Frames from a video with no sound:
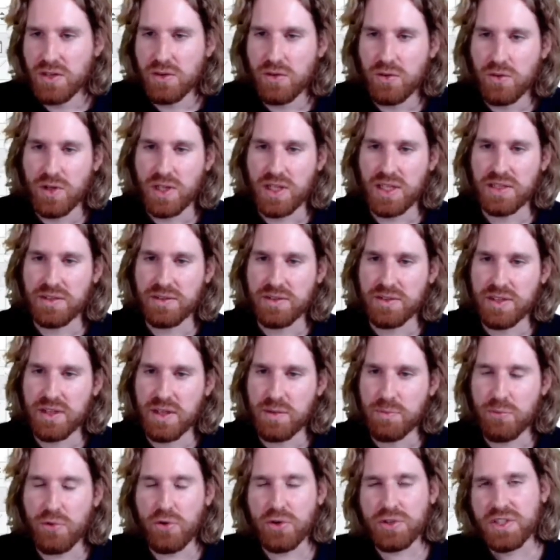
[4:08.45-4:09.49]
Well,
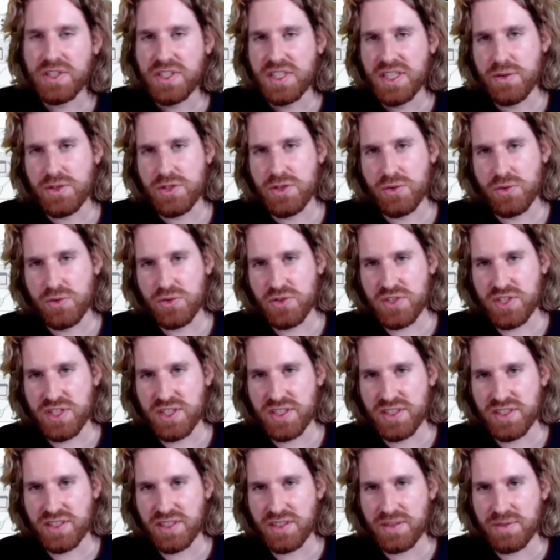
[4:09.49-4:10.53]
important here is to
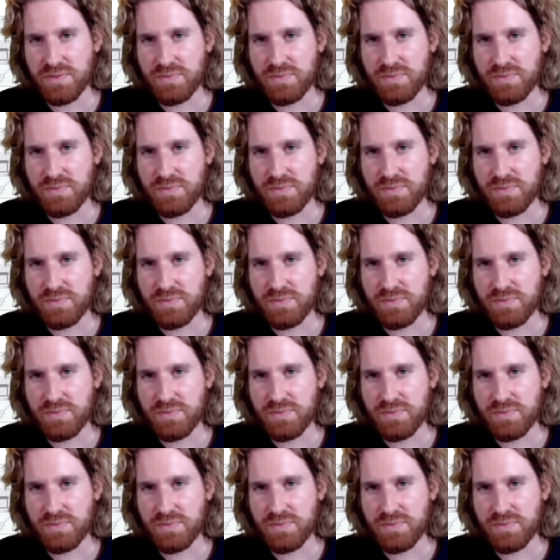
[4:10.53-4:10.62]
consider